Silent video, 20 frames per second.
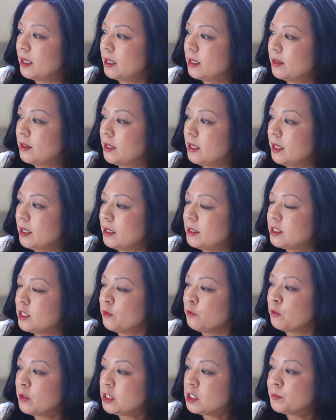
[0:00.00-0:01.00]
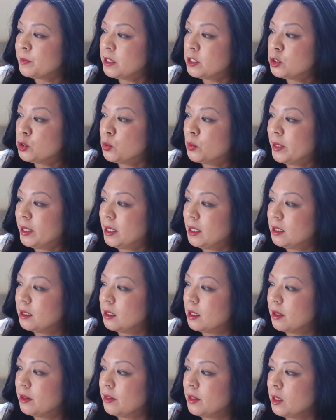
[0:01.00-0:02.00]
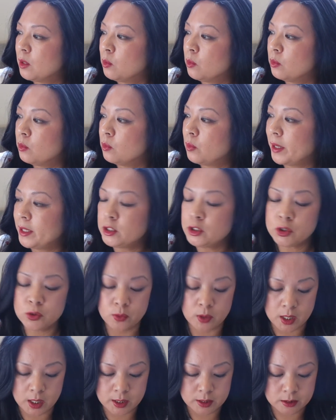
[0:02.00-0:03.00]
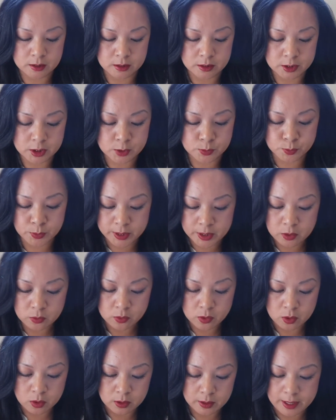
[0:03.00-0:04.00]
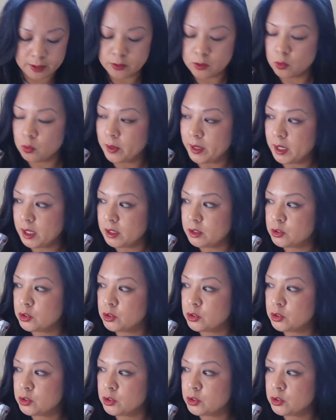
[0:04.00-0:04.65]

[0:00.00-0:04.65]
the difference between the Wei Chuan spring roll and the Wei